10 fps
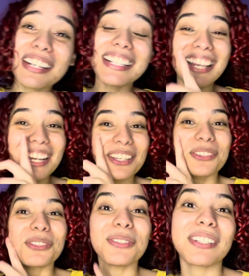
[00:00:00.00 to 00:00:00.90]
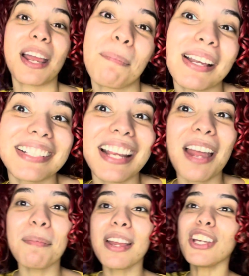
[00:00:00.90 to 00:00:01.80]
to take you through step by
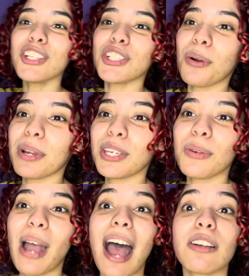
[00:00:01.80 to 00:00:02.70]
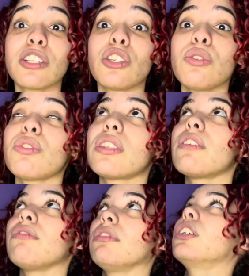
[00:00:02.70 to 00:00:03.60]
step, showing you how to use
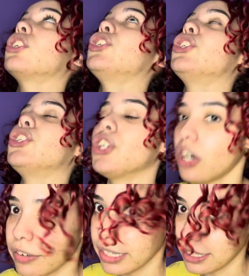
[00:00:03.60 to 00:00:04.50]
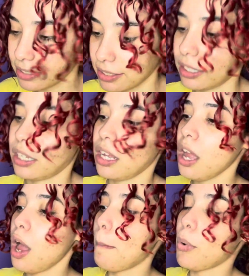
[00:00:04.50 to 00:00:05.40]
the luxuriously
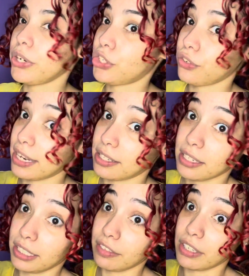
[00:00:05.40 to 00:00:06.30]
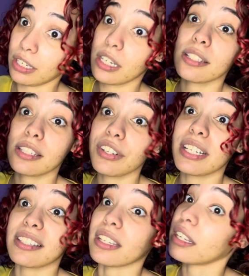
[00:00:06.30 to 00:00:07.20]
moisturizing leave-in.
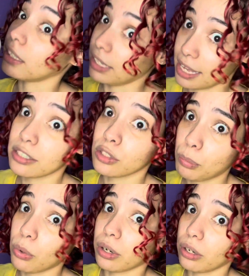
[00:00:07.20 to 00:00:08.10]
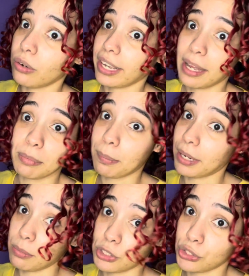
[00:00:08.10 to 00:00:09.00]
Seriously, less is more. Okay, I'm not
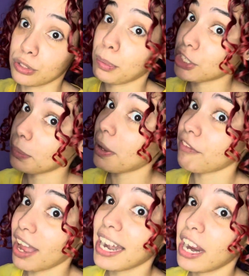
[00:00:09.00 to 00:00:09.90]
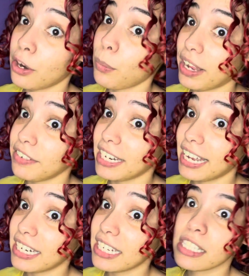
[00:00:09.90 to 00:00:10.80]
playing with you. Especially my fine hair and wavy
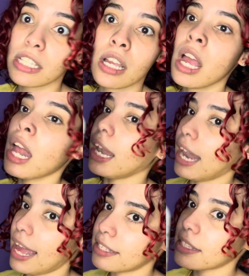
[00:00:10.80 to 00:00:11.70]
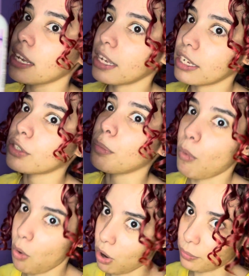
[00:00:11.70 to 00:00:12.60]
ladies, less is
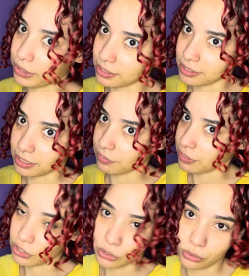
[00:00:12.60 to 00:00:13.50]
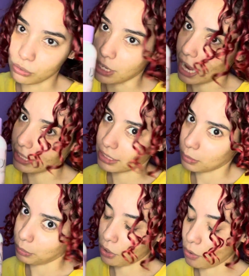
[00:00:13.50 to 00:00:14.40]
more with this leave-in. You do not need to
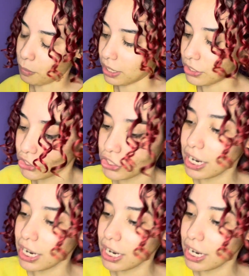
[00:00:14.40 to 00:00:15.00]
put a whole bunch.